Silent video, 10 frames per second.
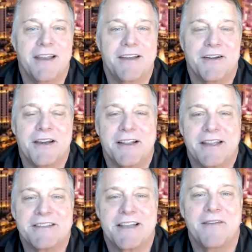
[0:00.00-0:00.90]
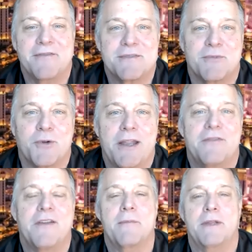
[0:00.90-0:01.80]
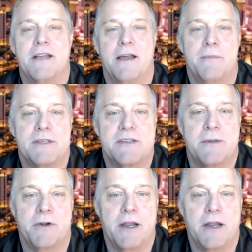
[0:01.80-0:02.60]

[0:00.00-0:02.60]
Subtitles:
you're going to get to have some great family time this summer.